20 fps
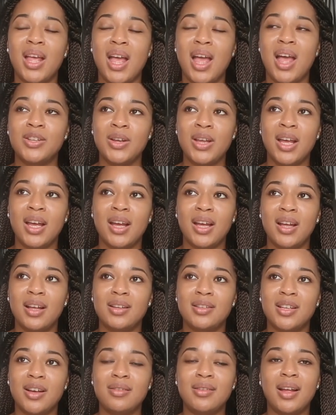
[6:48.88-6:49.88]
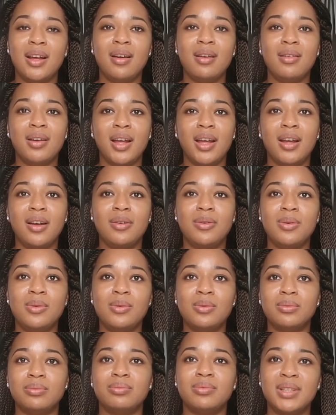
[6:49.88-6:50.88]
So yeah, so I was like, okay,
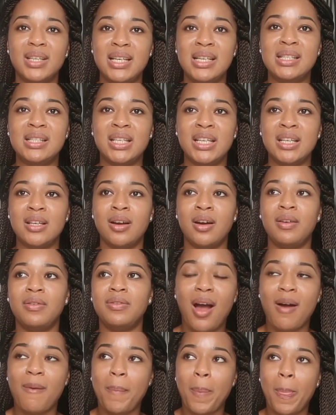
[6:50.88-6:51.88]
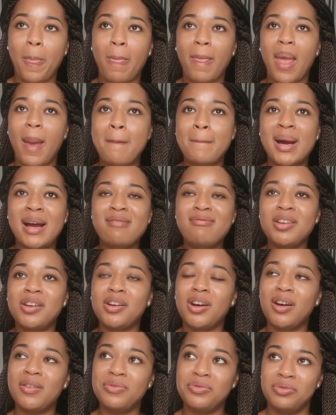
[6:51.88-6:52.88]
cool, easy enough. My
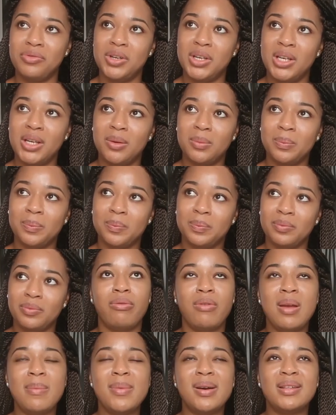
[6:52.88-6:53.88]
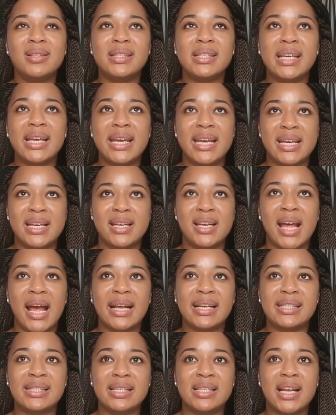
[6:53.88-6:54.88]
recovery, 3 months in,
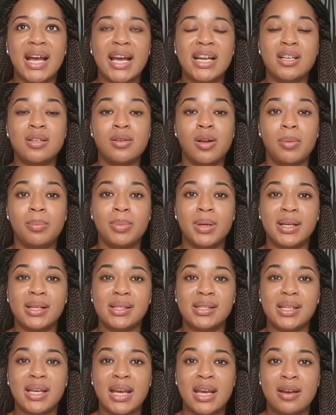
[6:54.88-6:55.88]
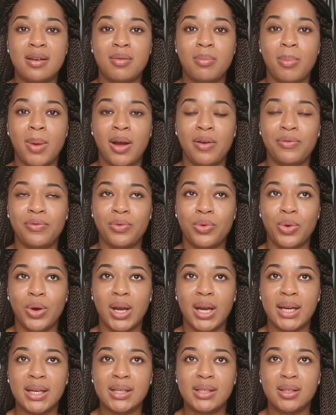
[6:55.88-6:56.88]
I still had numbness in my
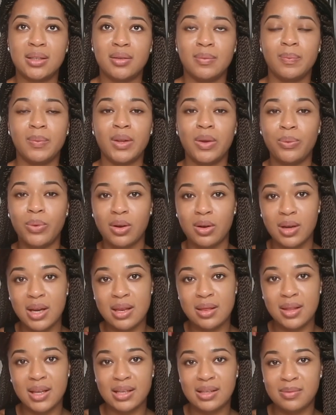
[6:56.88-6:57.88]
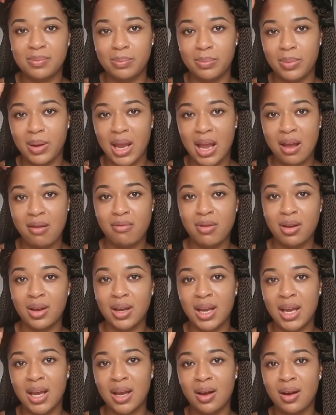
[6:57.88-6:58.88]
forehead, well, in this area
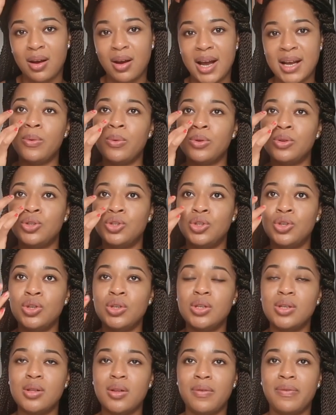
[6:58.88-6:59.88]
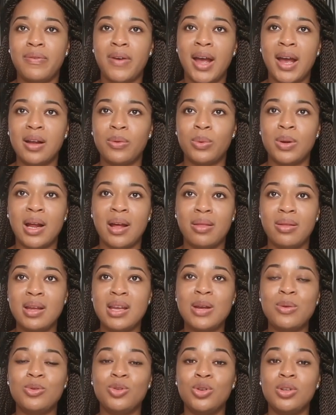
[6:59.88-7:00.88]
here. It was due to the fact, I think
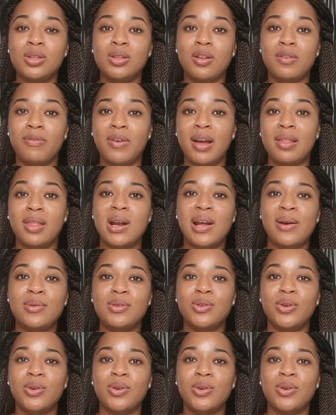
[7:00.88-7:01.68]
it was due to the fact when I was